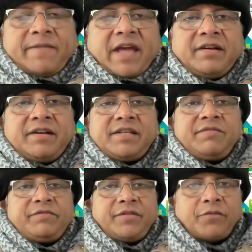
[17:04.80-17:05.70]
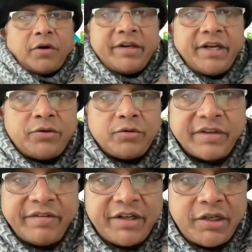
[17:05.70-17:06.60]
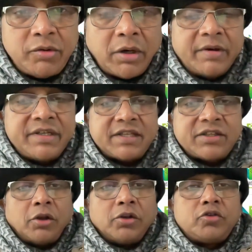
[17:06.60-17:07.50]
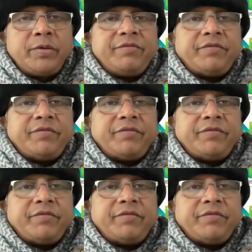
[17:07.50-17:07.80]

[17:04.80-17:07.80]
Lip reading: aggressive, 48 to 72 hours has also been